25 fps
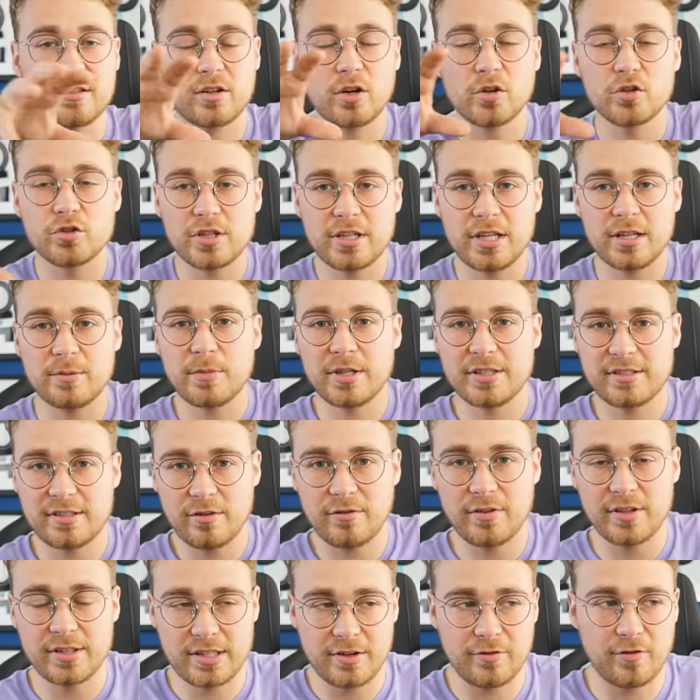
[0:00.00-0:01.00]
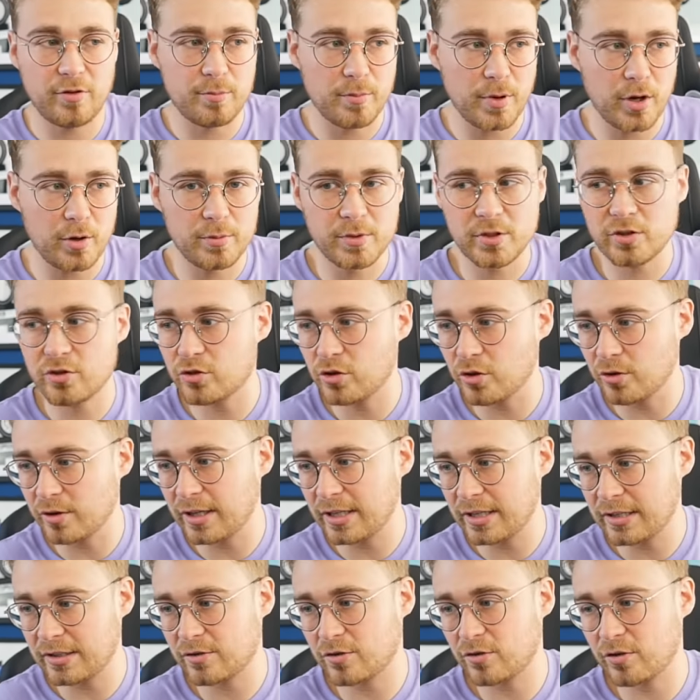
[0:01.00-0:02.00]
contradict myself at different moments
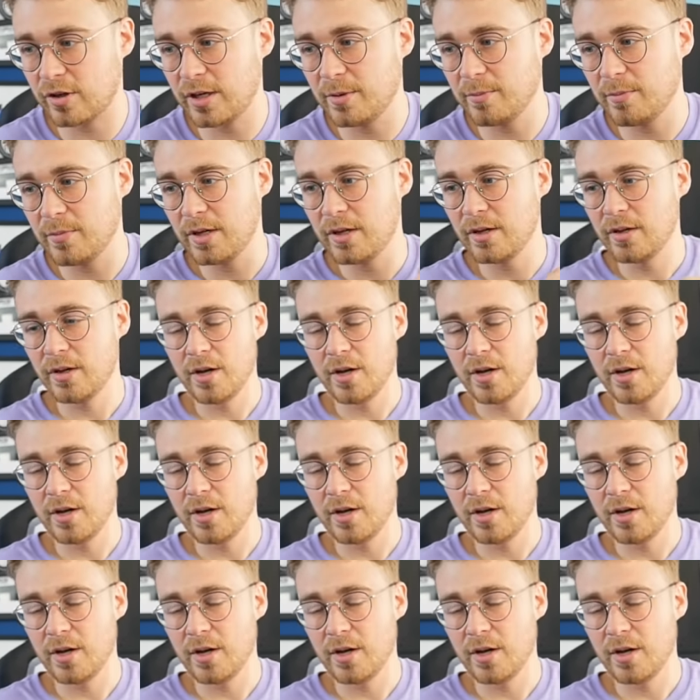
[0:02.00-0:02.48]
during this stream.